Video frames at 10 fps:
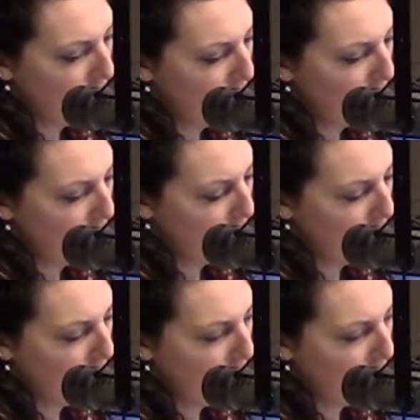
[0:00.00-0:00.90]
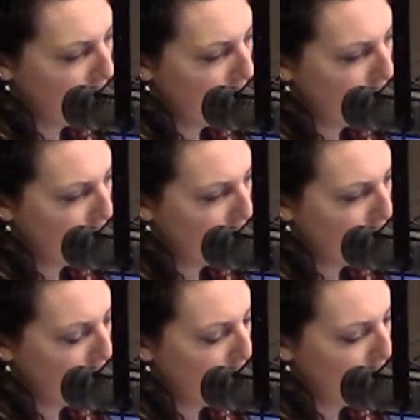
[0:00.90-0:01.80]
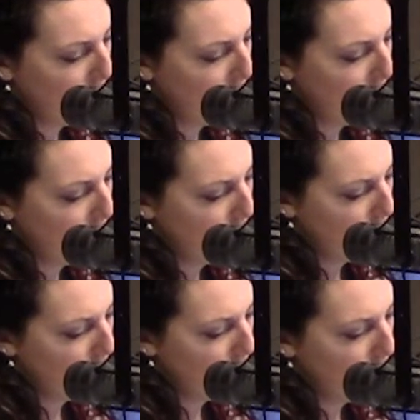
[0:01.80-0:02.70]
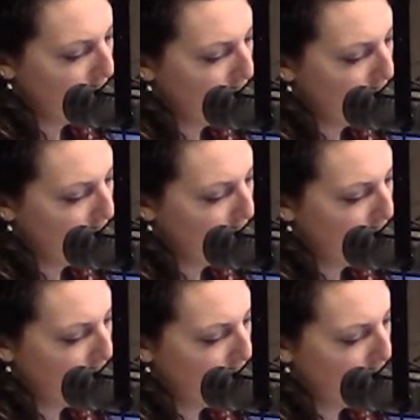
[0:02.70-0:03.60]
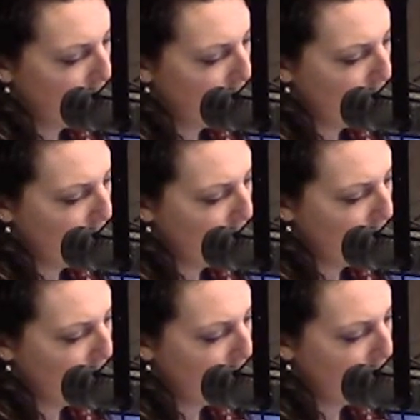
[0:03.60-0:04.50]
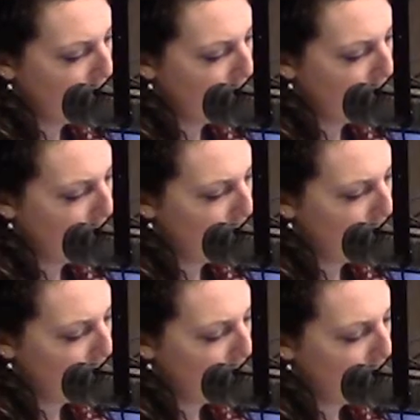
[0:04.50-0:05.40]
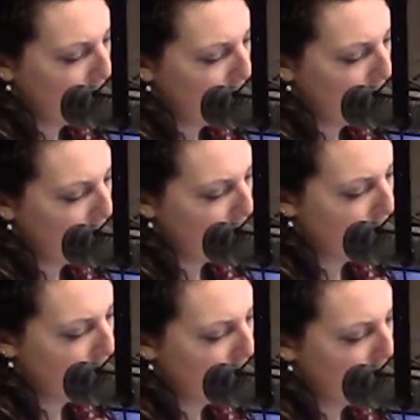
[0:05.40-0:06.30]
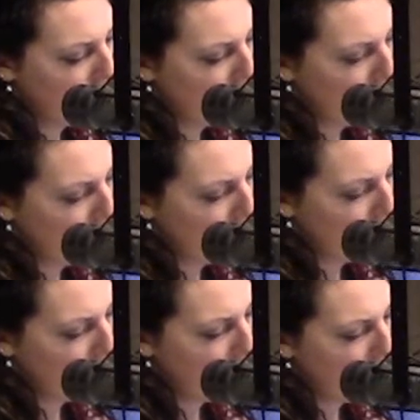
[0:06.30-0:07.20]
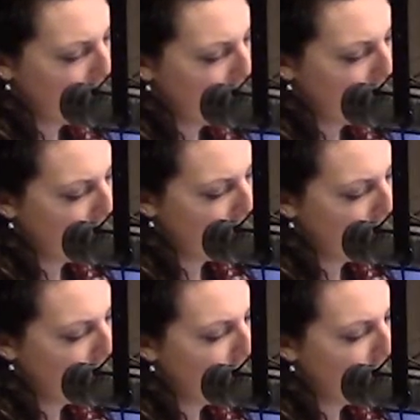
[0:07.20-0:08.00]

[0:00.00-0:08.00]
(silent)